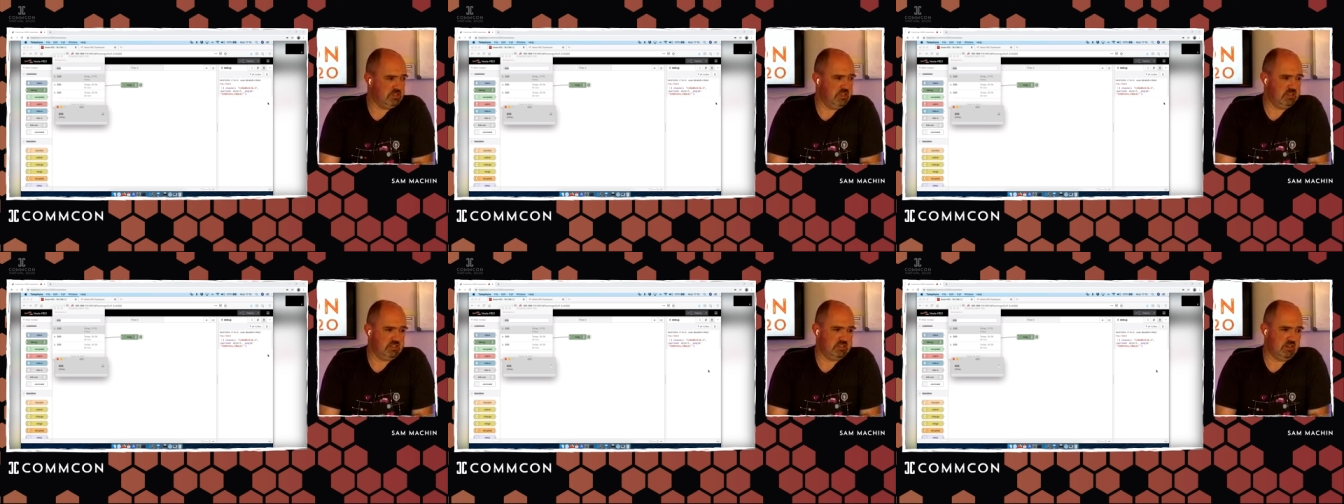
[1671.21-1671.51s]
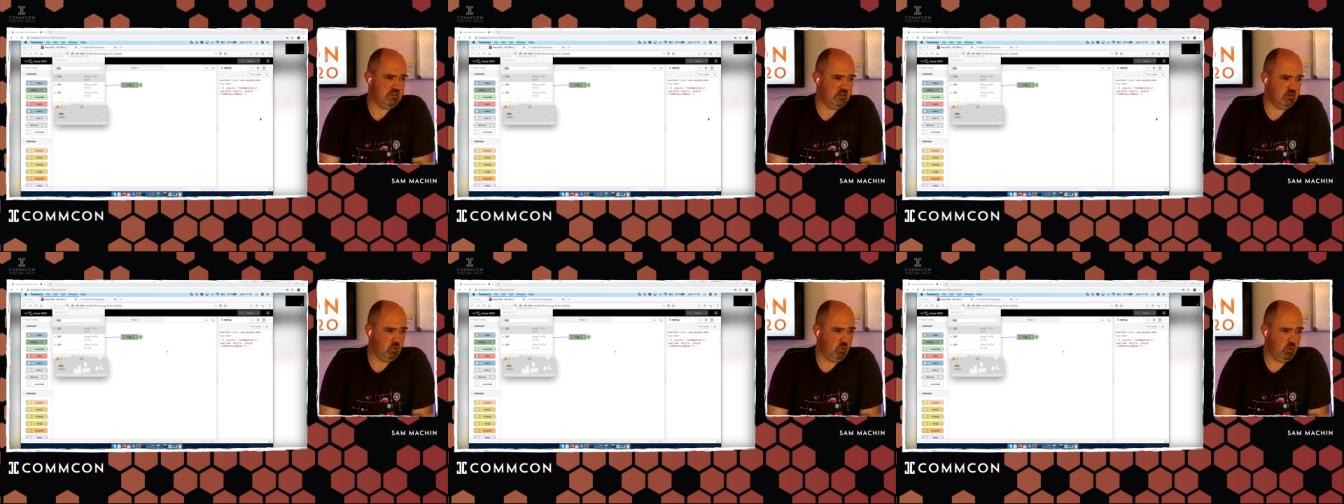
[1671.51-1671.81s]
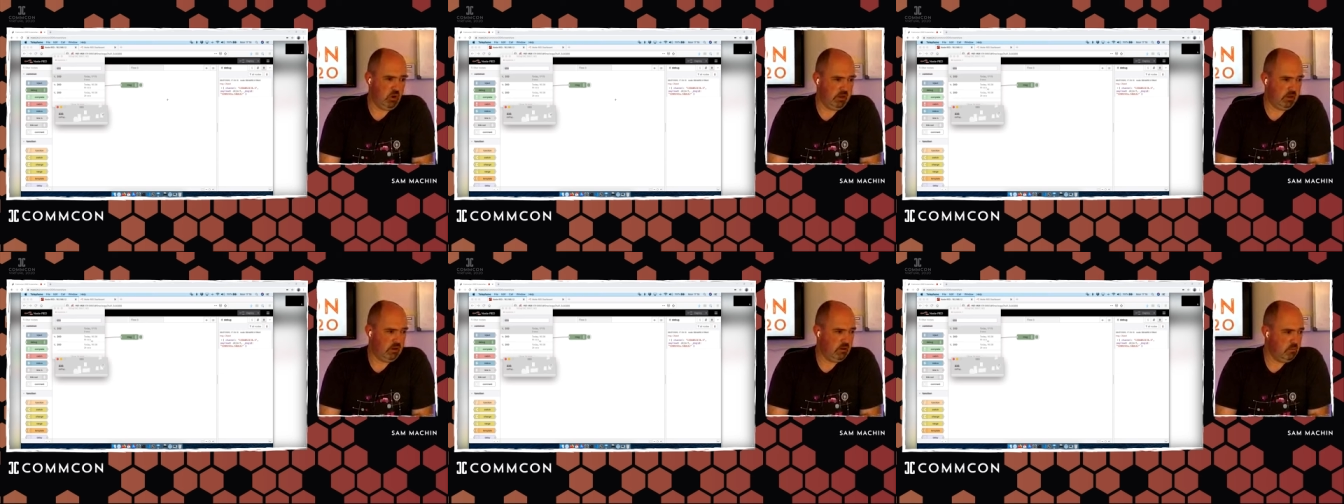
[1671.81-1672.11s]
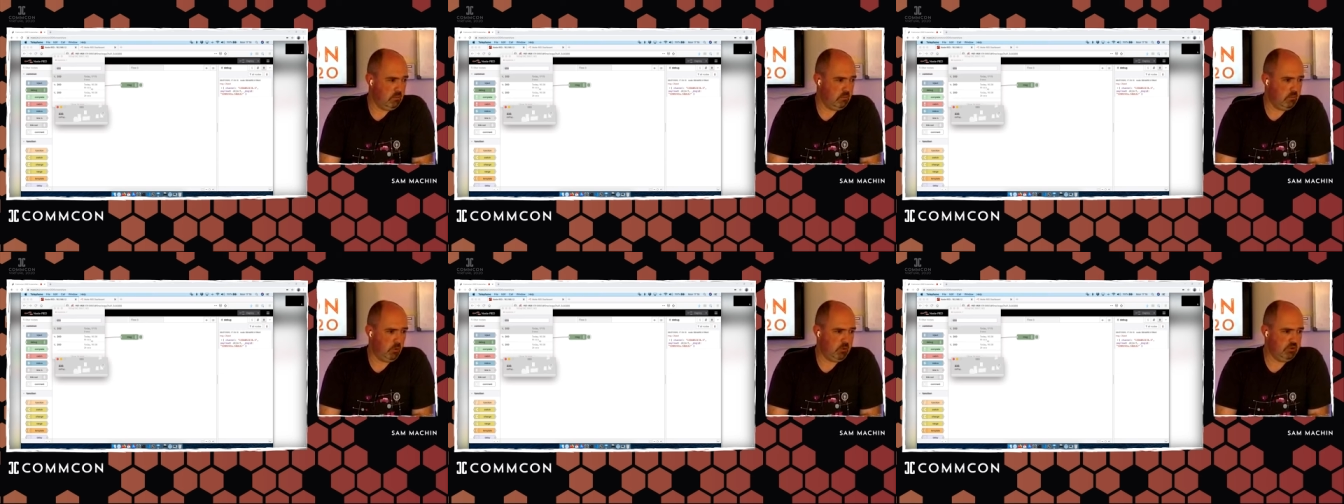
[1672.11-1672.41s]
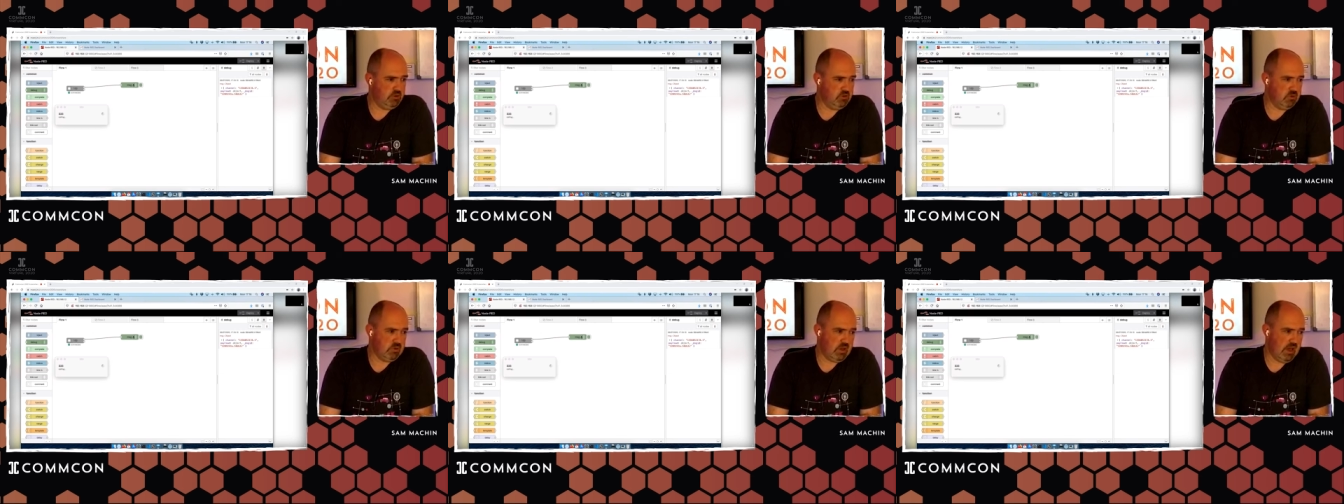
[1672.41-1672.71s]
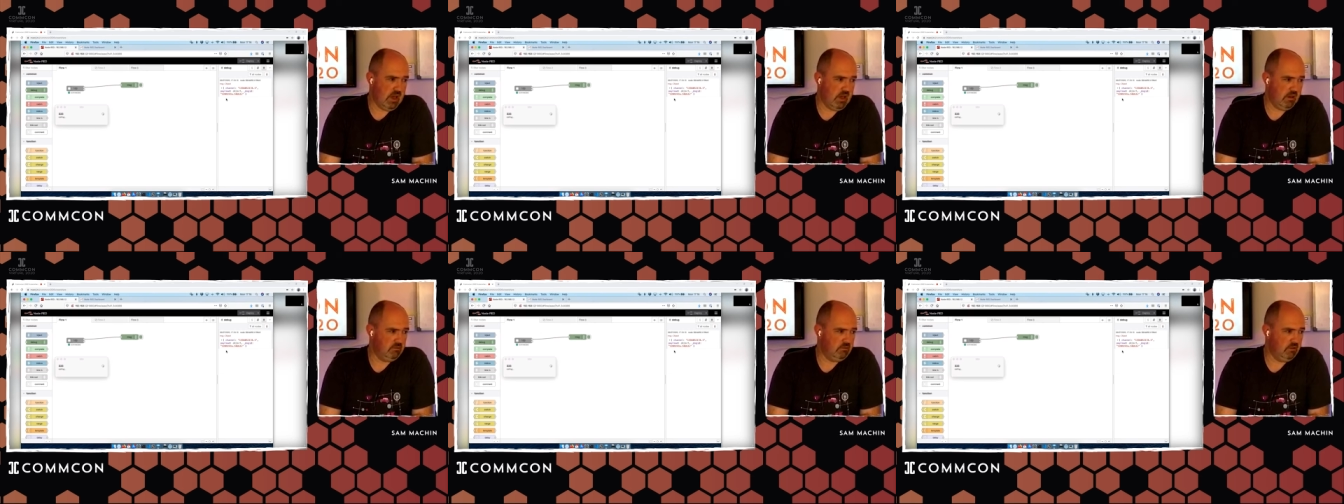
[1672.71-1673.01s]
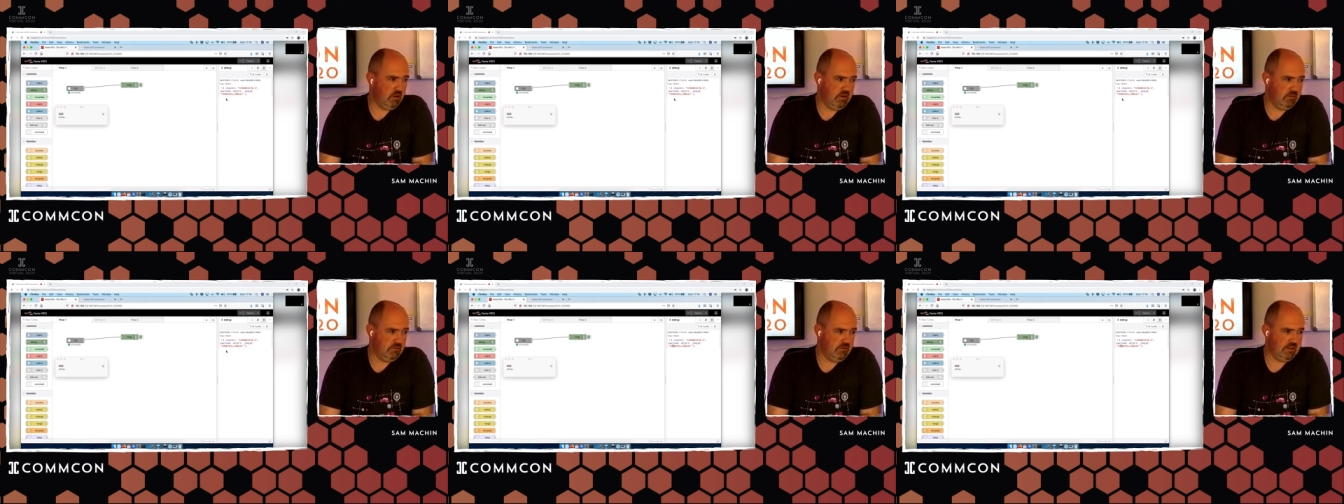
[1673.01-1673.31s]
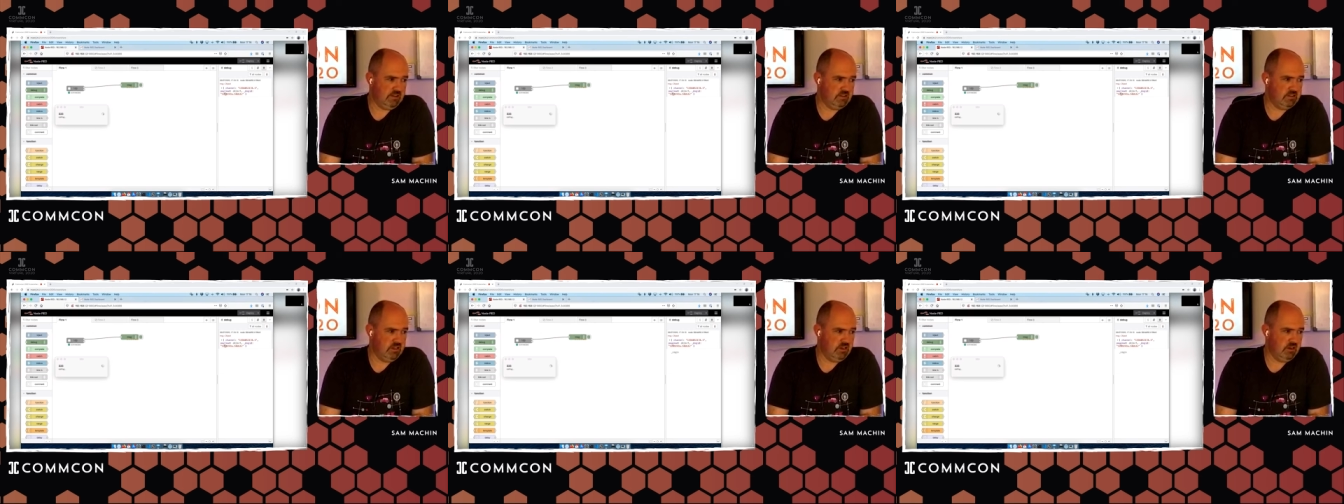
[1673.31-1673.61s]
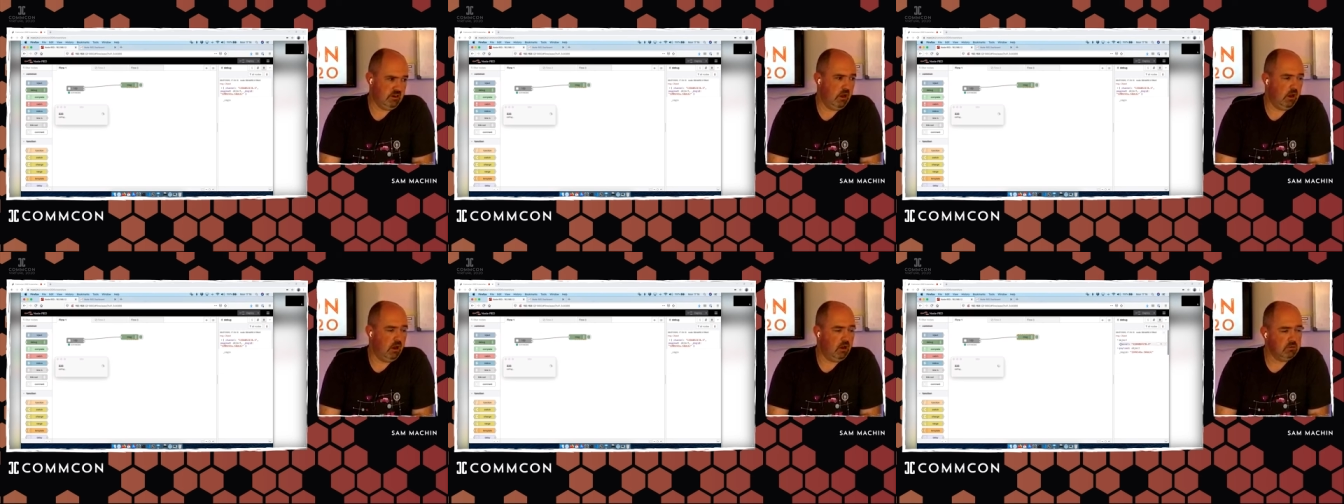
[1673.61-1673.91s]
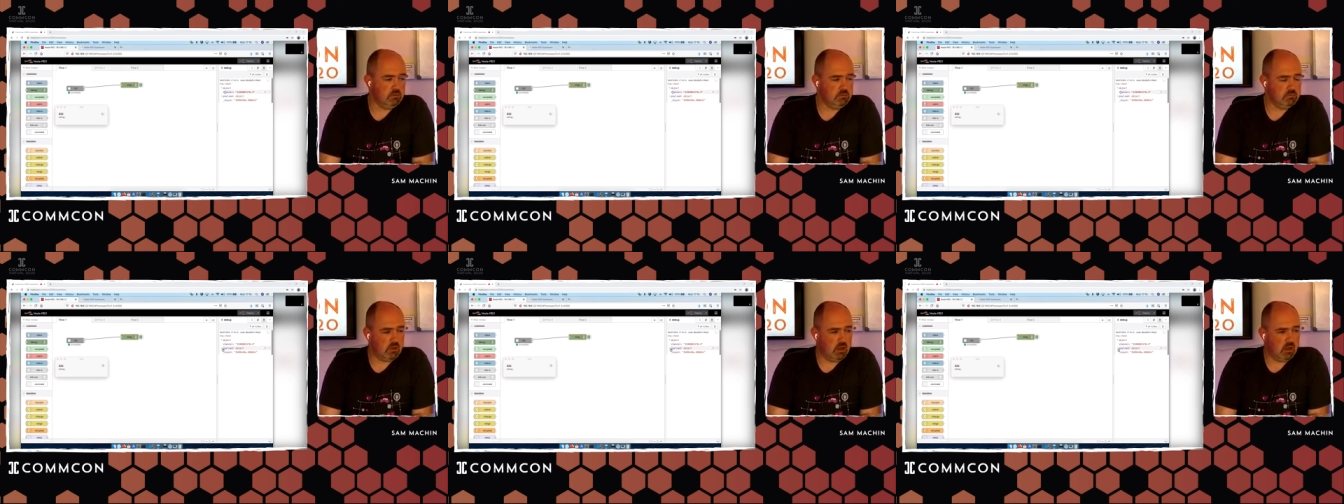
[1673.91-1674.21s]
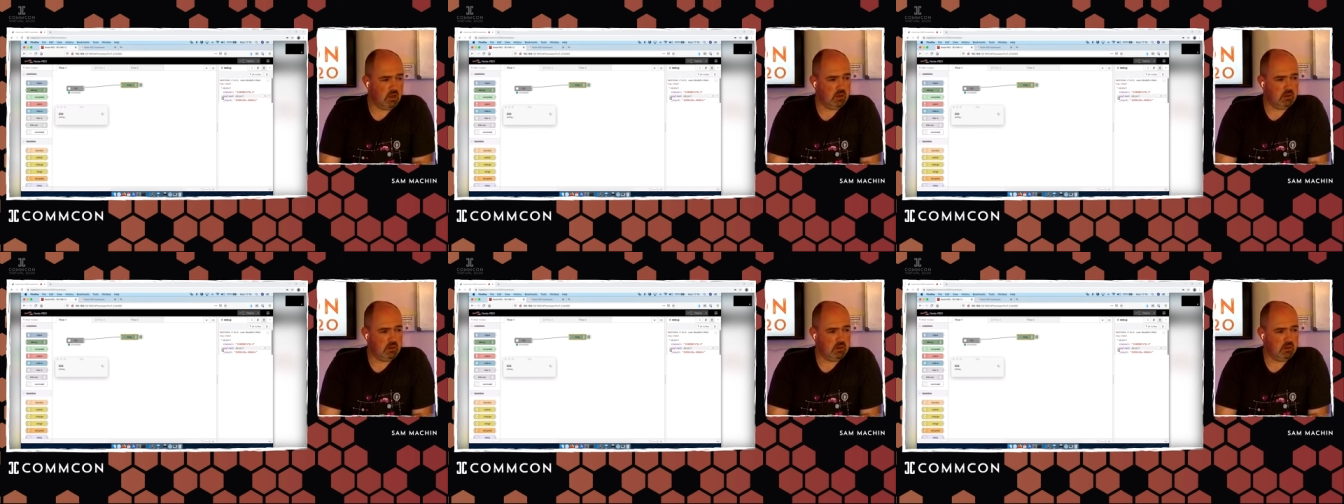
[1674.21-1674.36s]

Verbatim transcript: It sits in calling, but we do get an event in our